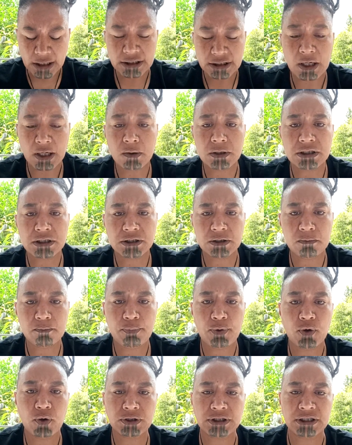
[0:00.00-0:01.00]
So it is
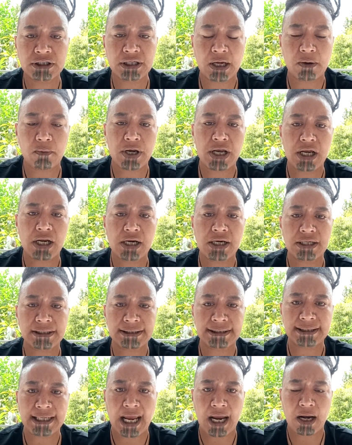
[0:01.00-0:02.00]
important that we
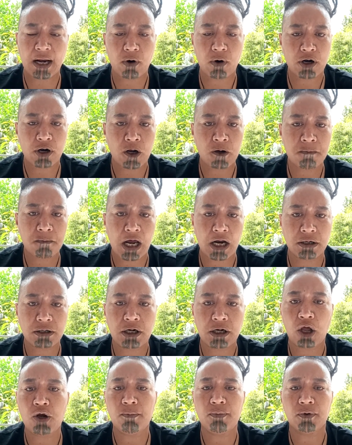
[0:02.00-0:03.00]
understand what Home
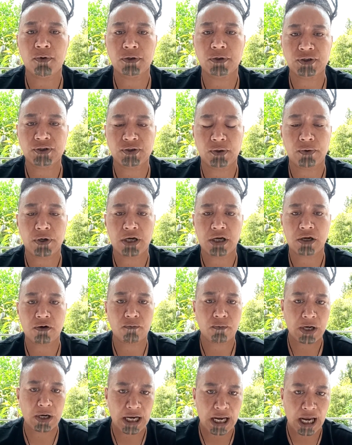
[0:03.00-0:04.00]
Guard Global is doing
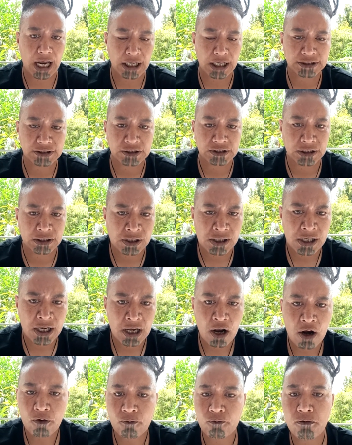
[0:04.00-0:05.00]
in regards to
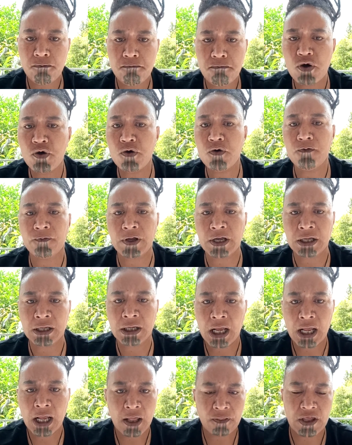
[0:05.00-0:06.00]

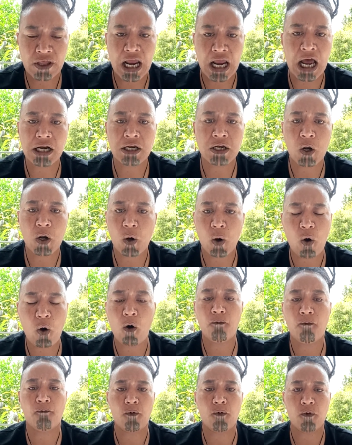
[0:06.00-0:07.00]
removing the
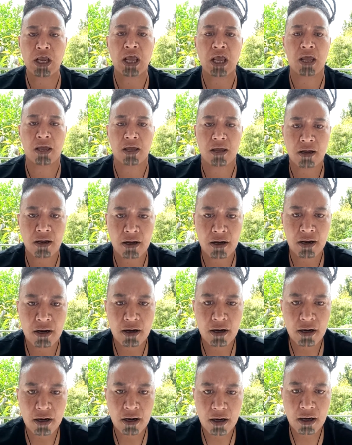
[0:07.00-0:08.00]
unlawful King
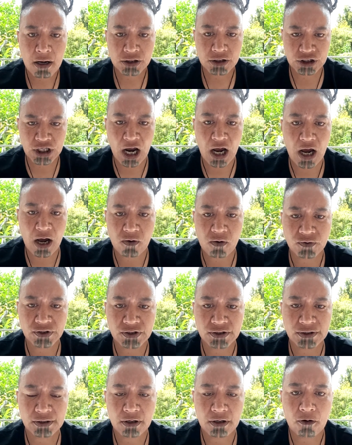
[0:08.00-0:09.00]

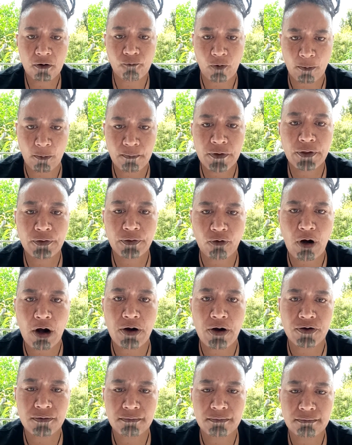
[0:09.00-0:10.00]
Charles from the
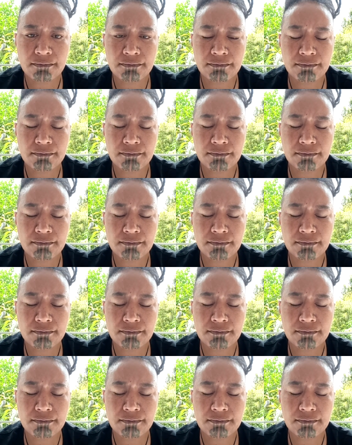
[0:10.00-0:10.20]
throne.